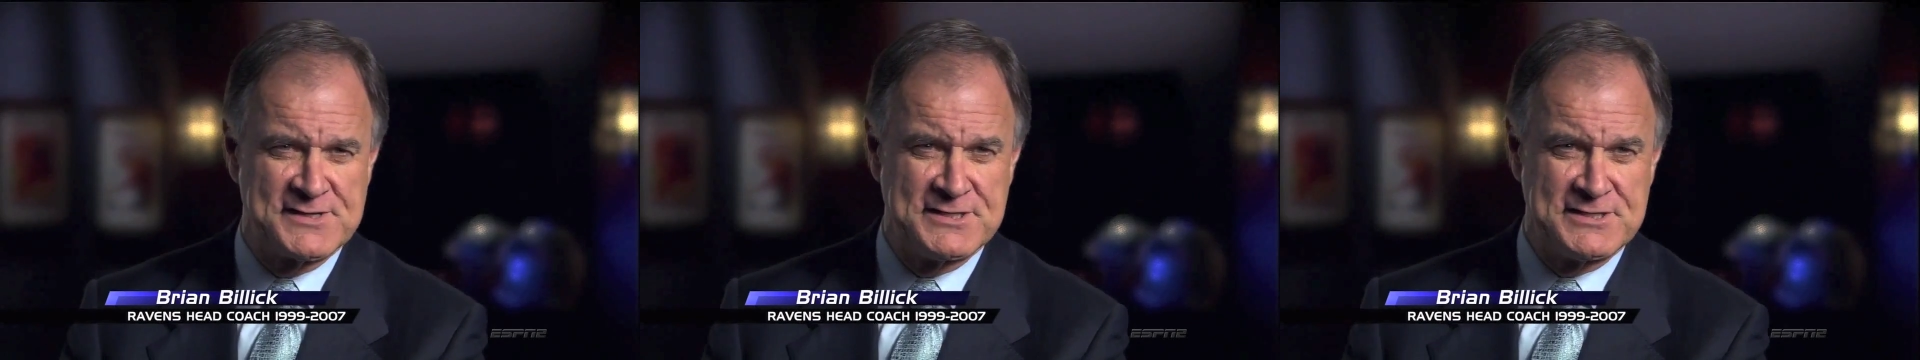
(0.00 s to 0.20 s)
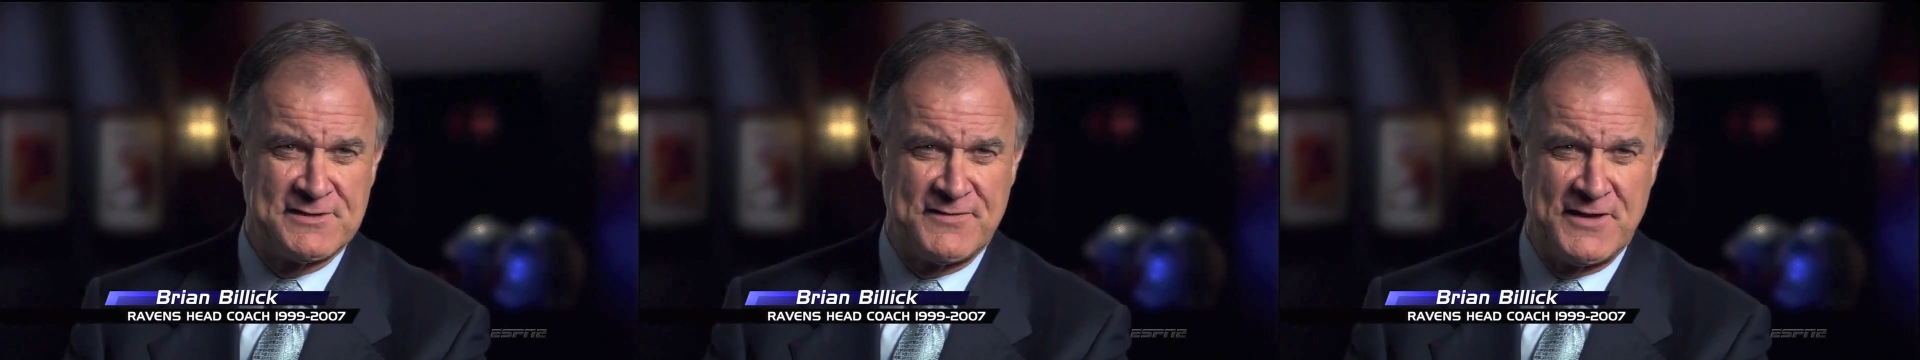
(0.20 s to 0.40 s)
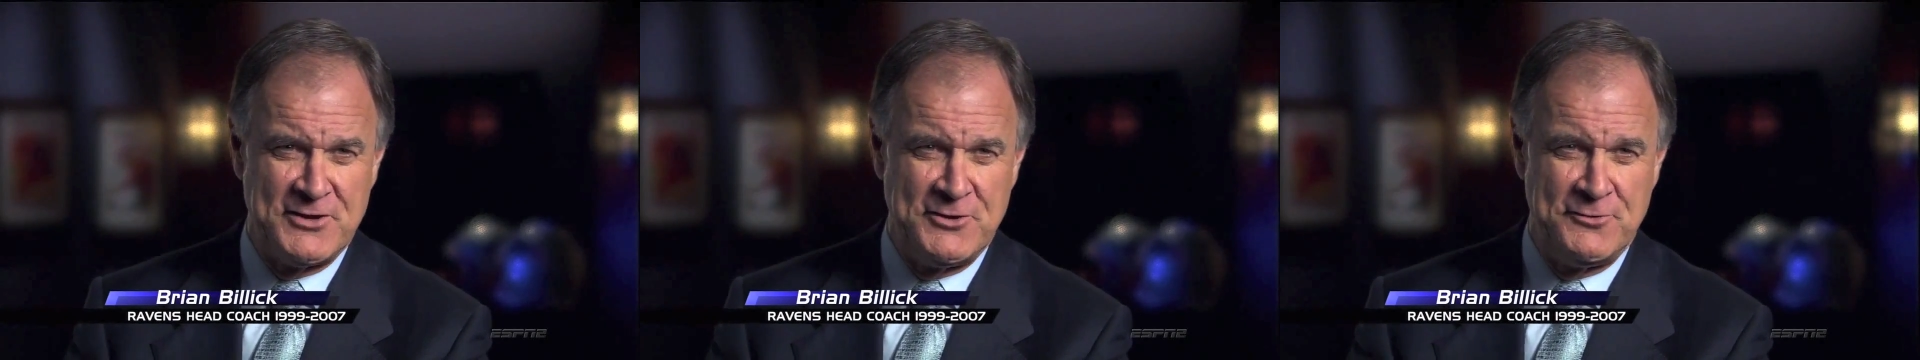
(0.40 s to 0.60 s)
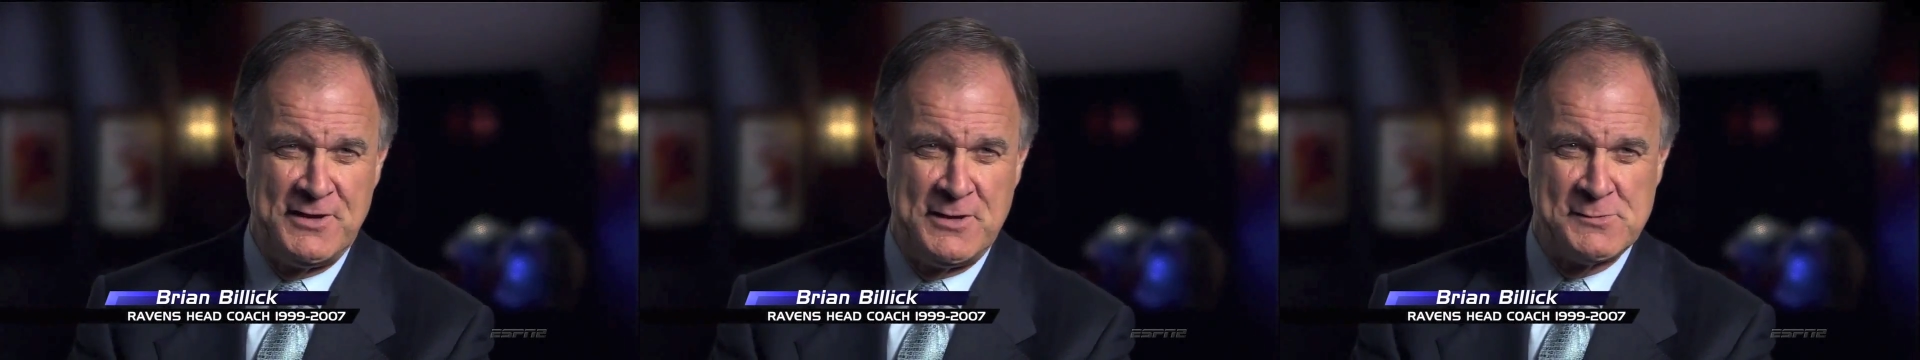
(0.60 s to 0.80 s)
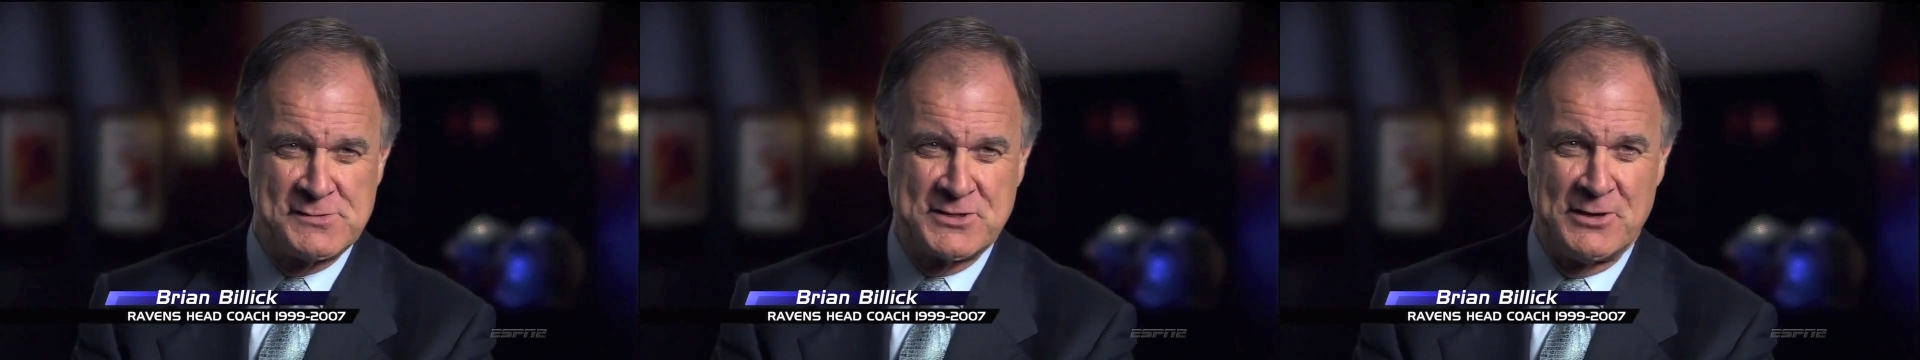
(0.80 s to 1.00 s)
because if they knew
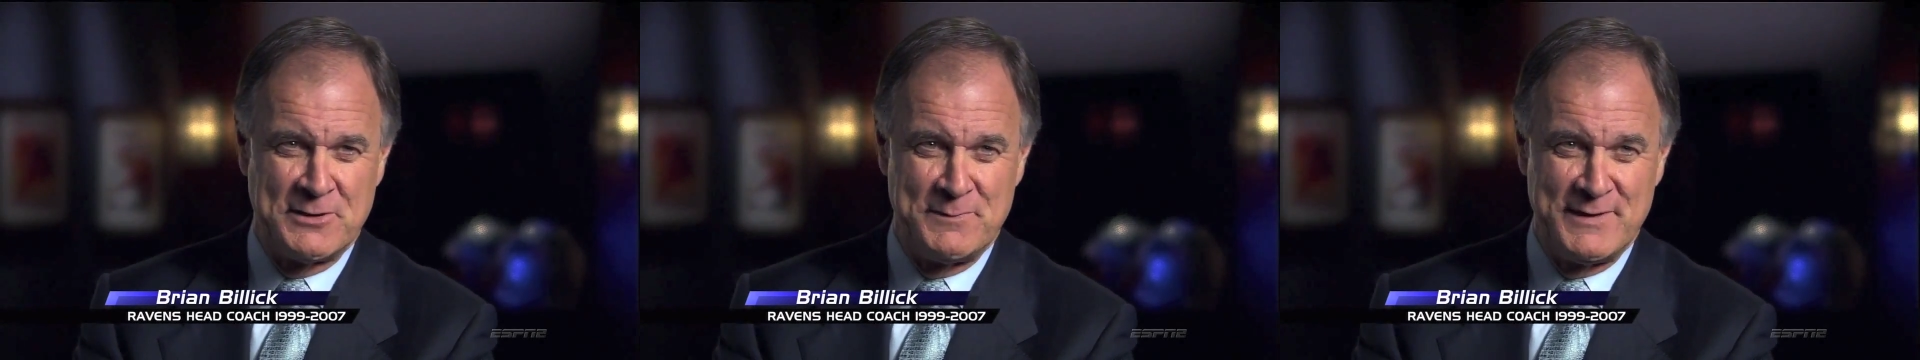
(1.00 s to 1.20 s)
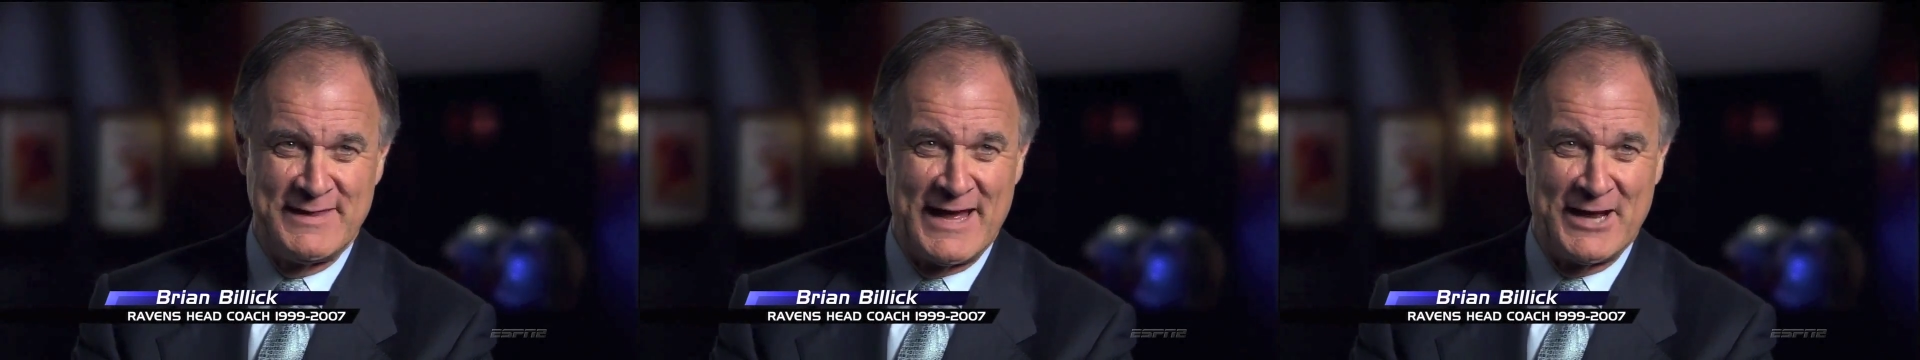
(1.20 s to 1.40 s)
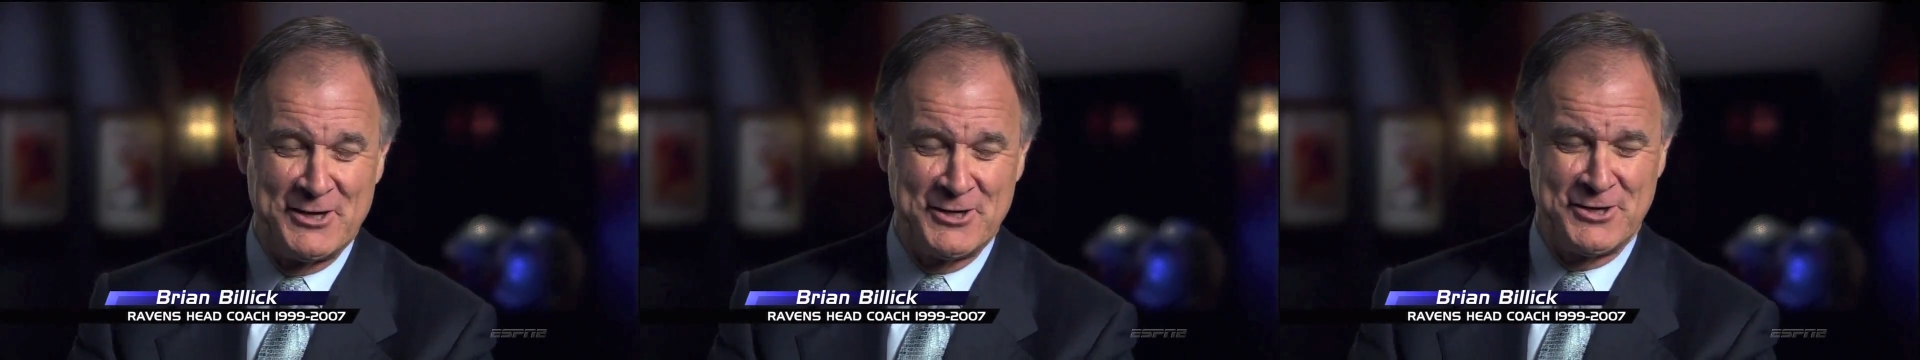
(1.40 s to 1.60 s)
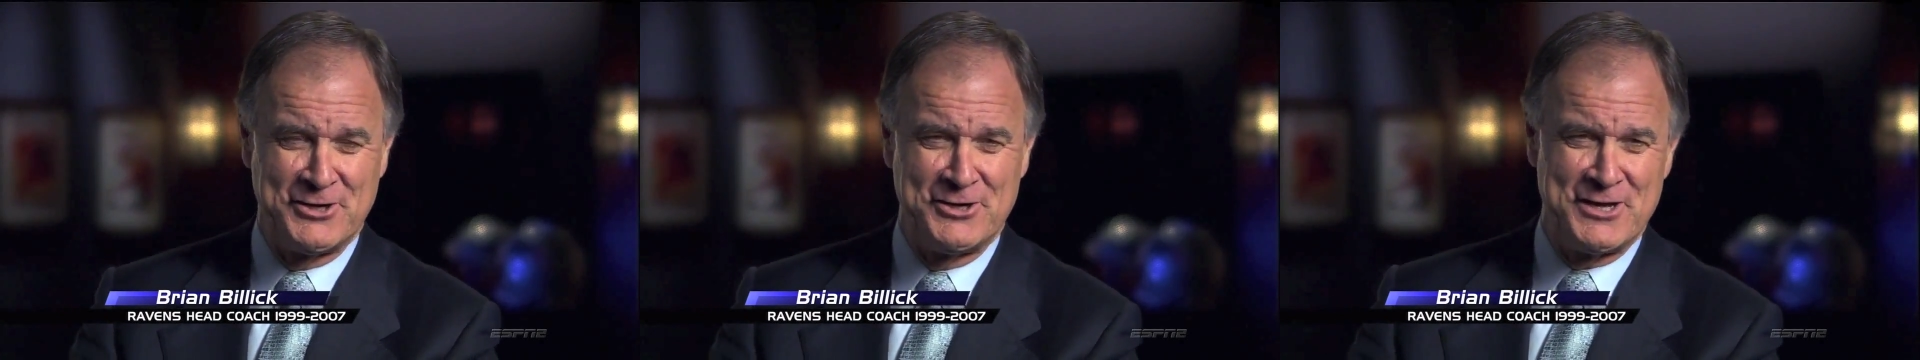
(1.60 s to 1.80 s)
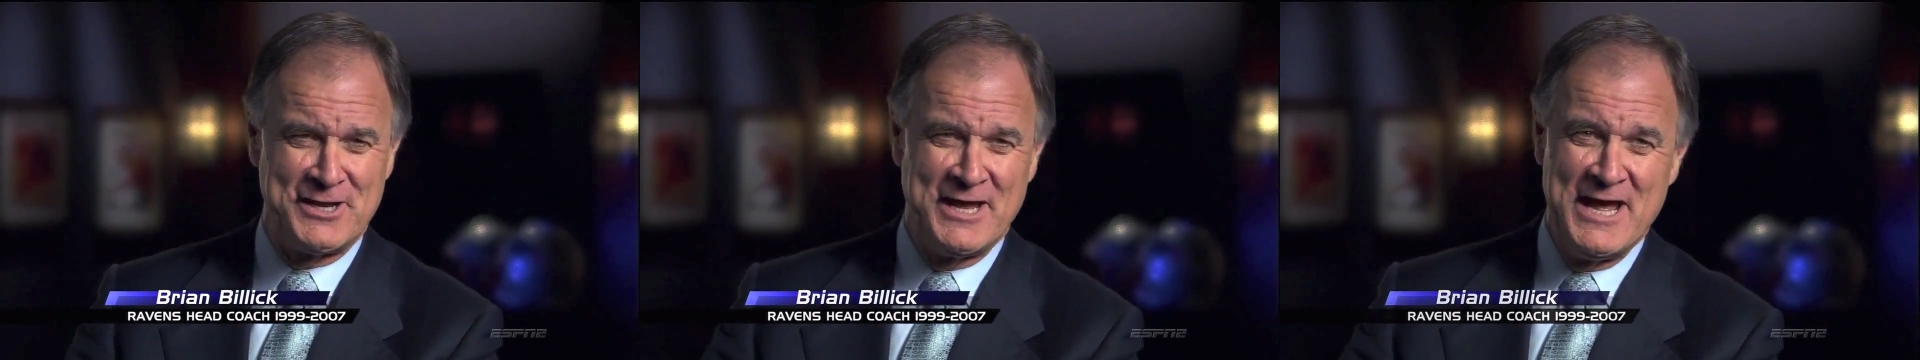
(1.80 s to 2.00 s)
he was going to be that
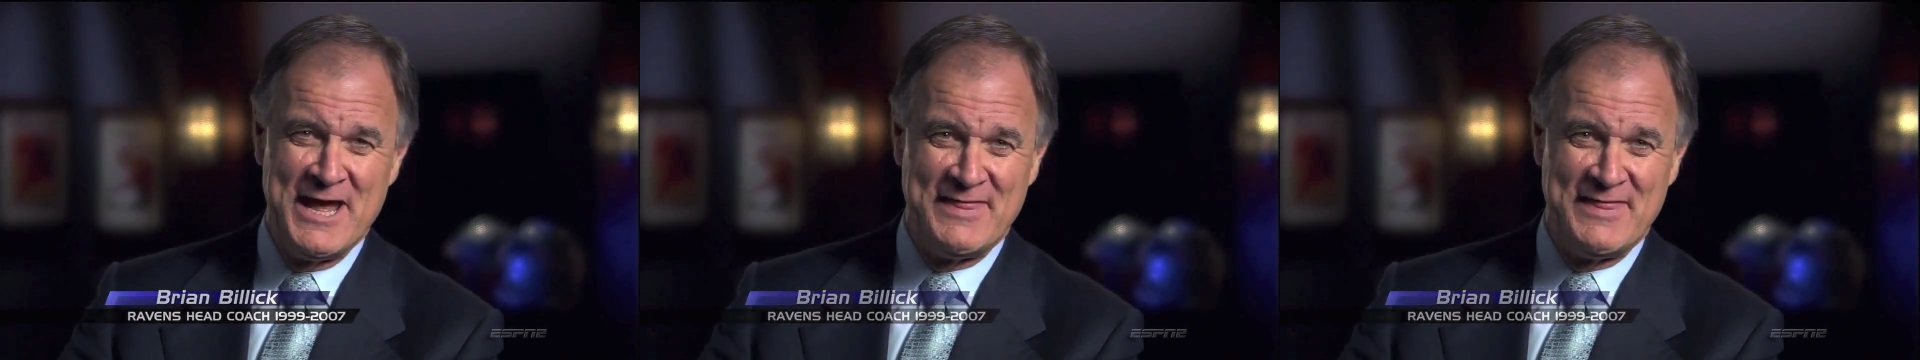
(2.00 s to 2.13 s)
good,